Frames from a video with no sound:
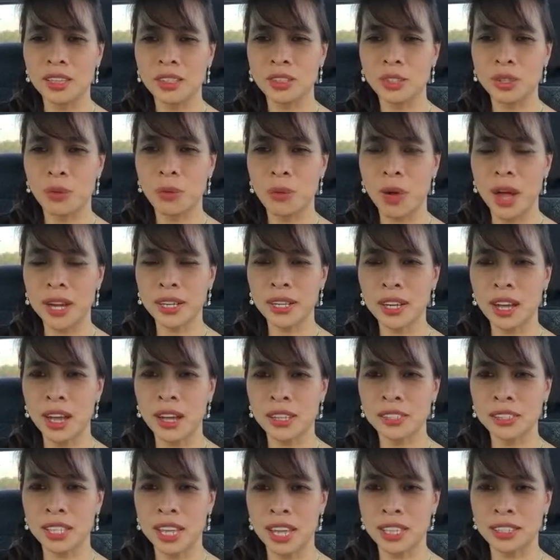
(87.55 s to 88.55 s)
So why
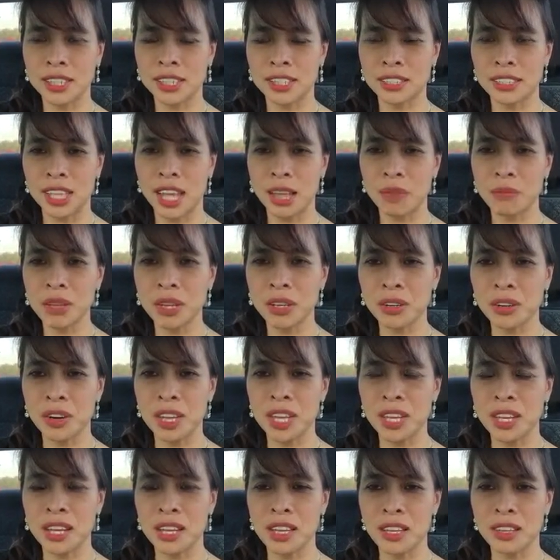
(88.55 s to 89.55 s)
not take the same
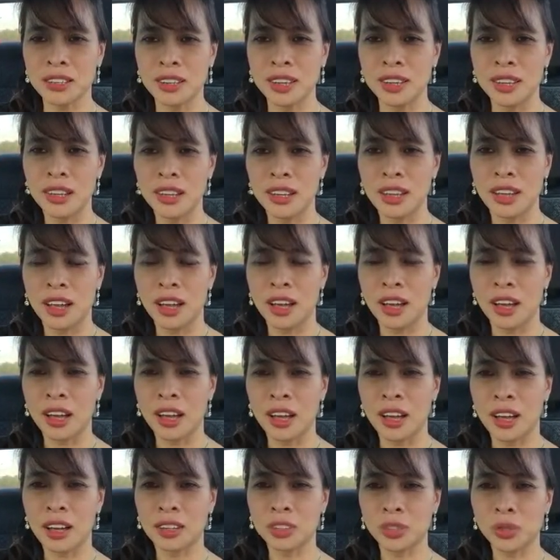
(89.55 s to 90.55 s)
ingredient
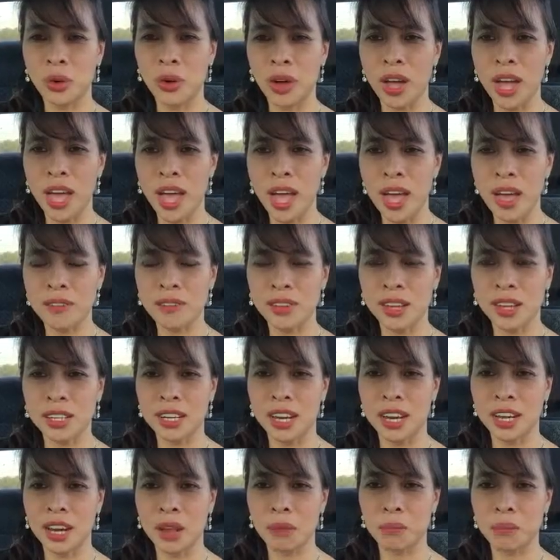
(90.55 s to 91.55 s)
to our heaven
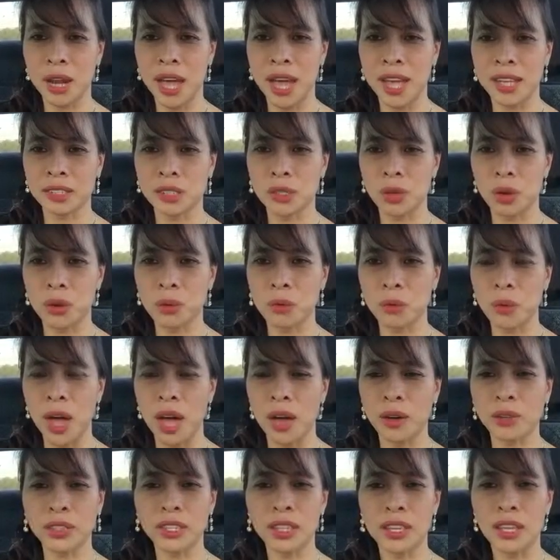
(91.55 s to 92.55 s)
and apply to our
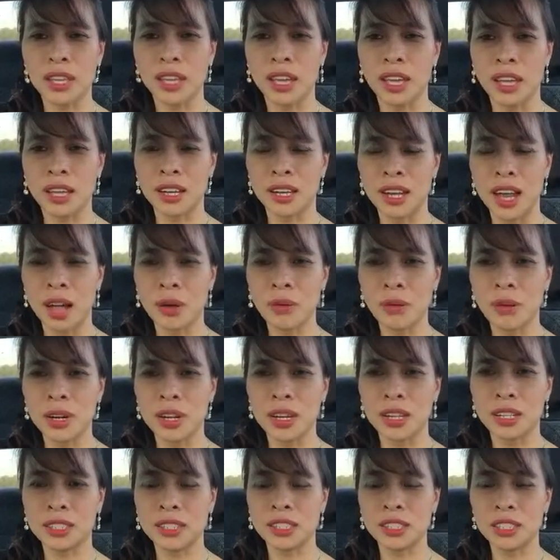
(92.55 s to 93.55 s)
wealth? And I
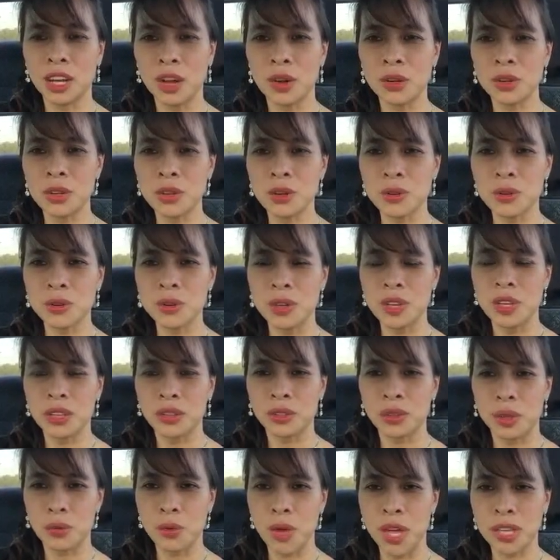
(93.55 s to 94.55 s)
will show you
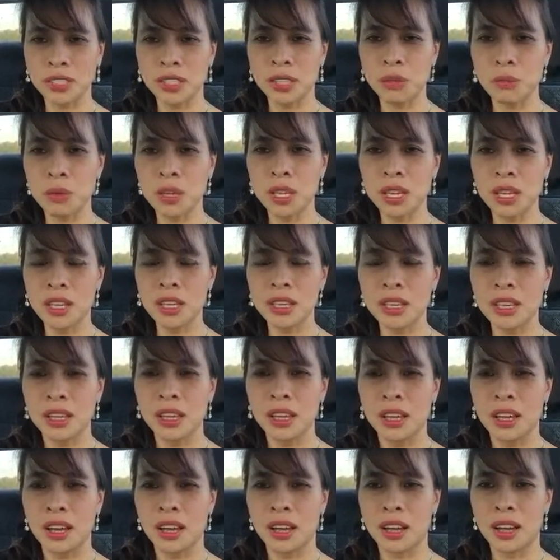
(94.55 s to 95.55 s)
the recipe
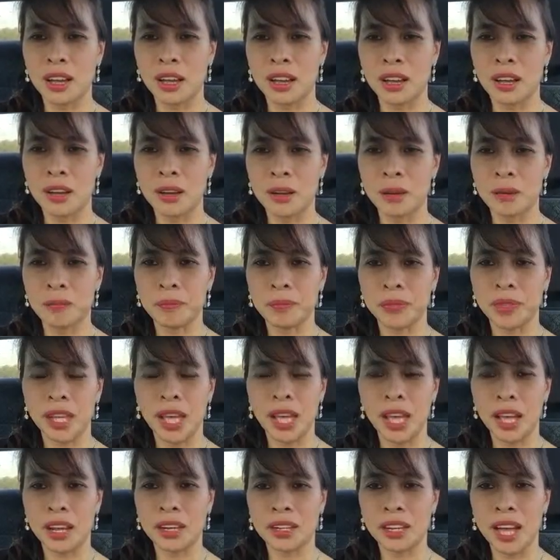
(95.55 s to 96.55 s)

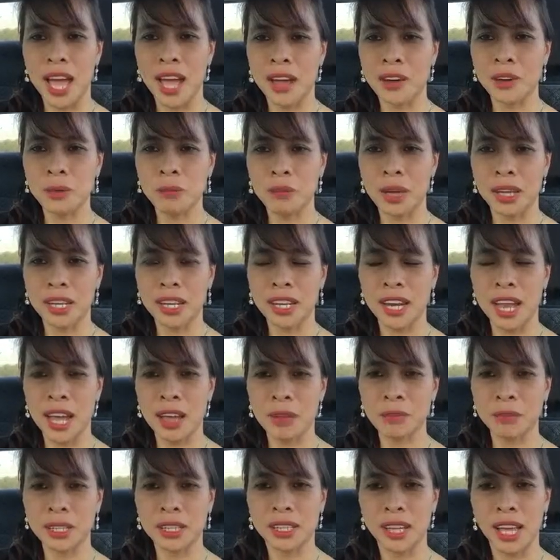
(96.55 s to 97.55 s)
and how to make it
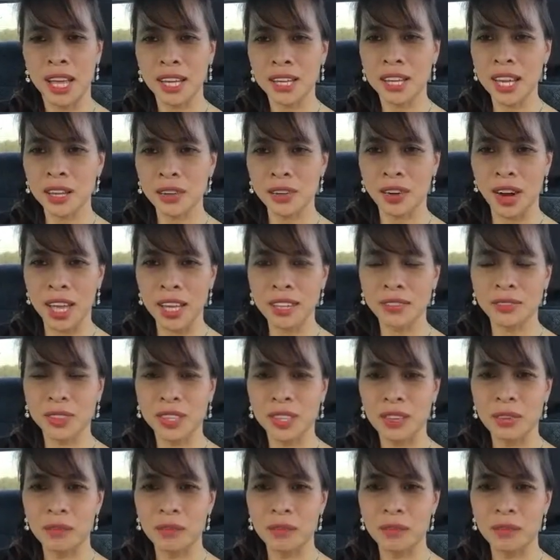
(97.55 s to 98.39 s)
happen. Ain't that great?